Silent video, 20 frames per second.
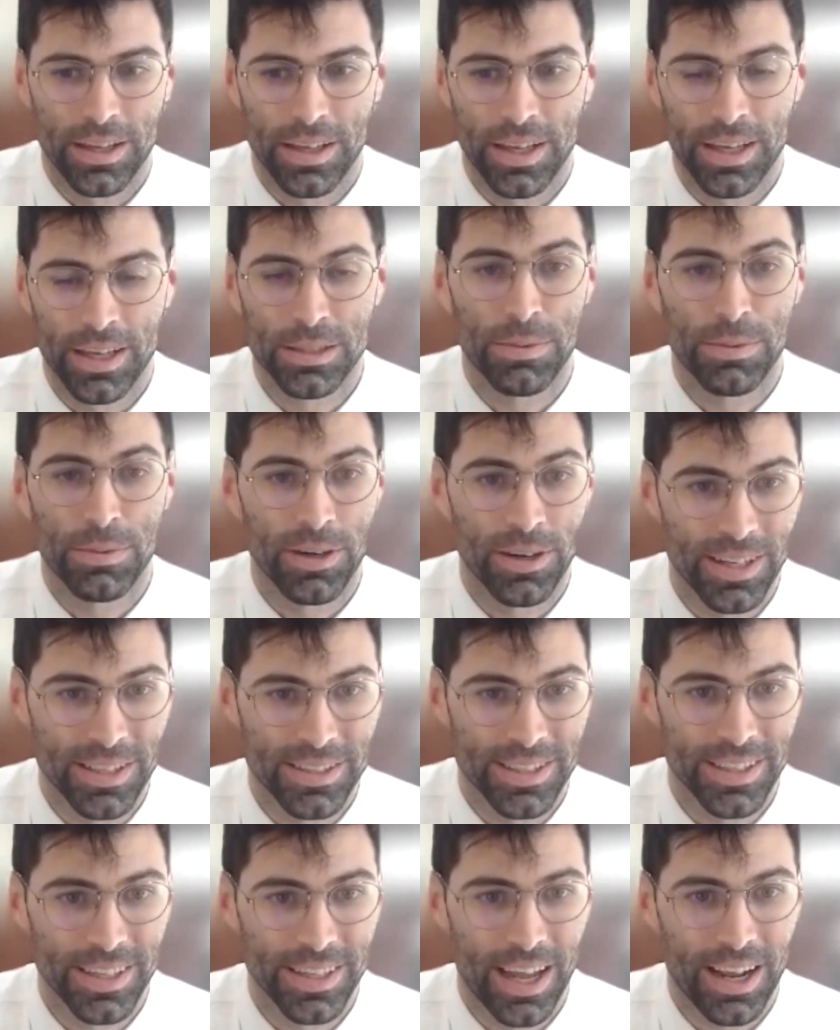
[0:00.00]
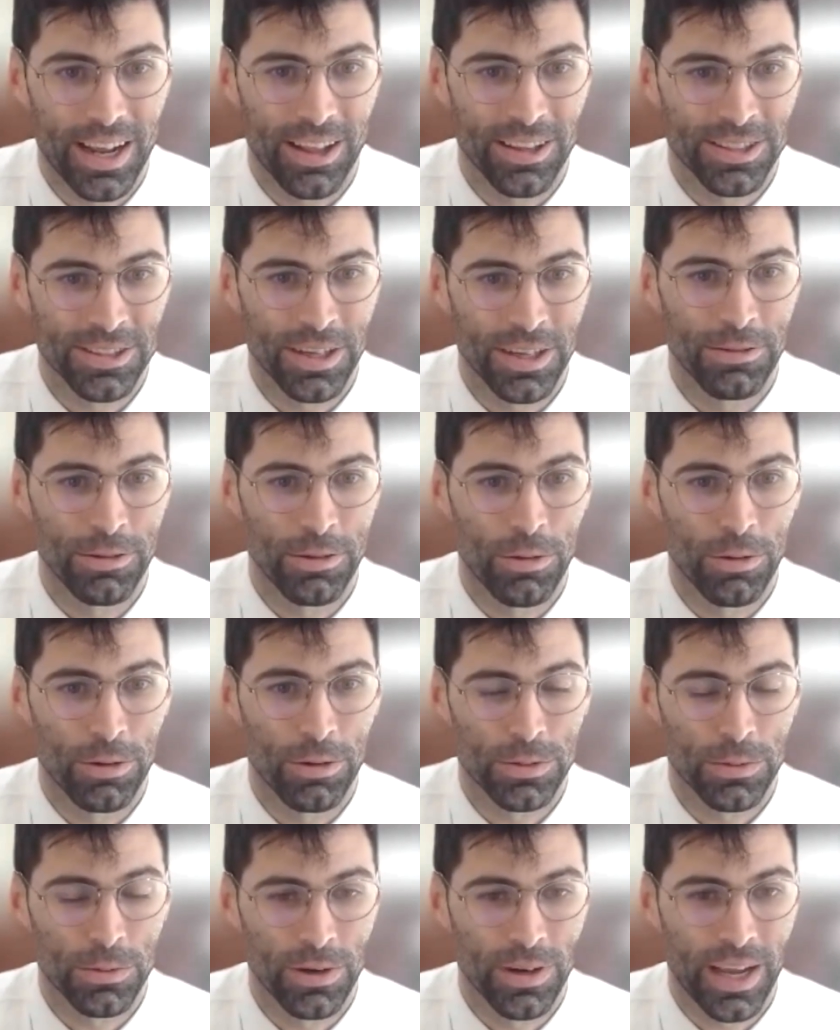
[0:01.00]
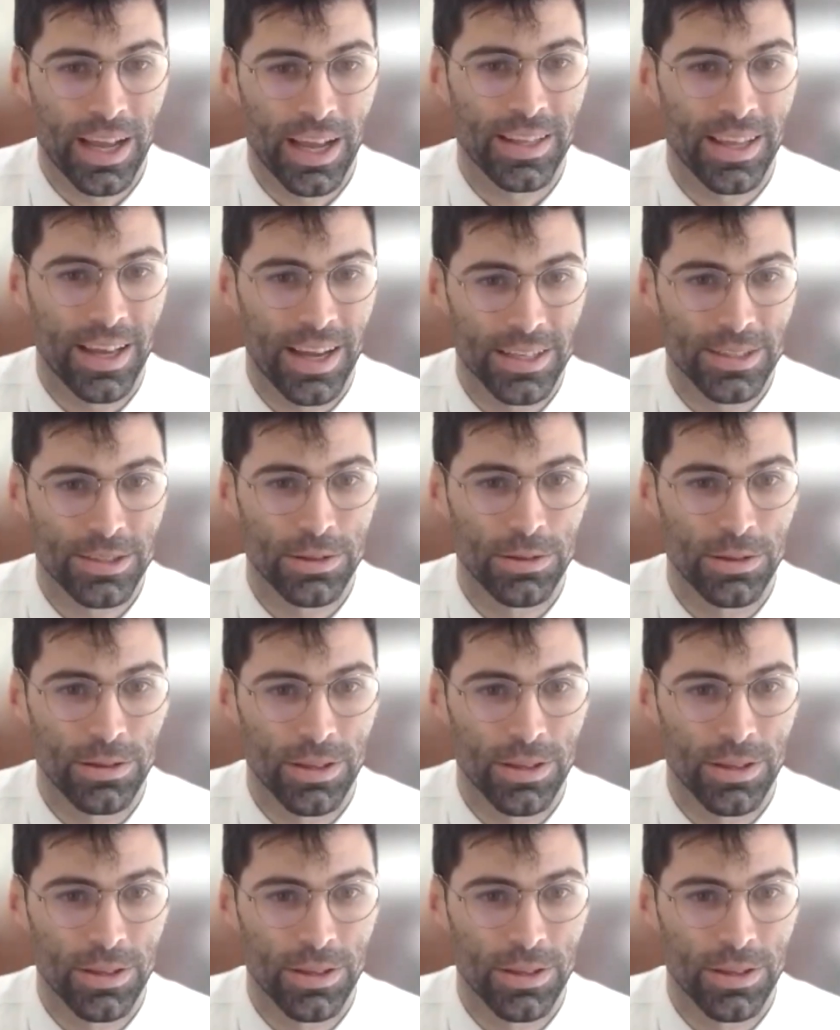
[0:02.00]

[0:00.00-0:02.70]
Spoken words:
experiencing college level coursework at the high school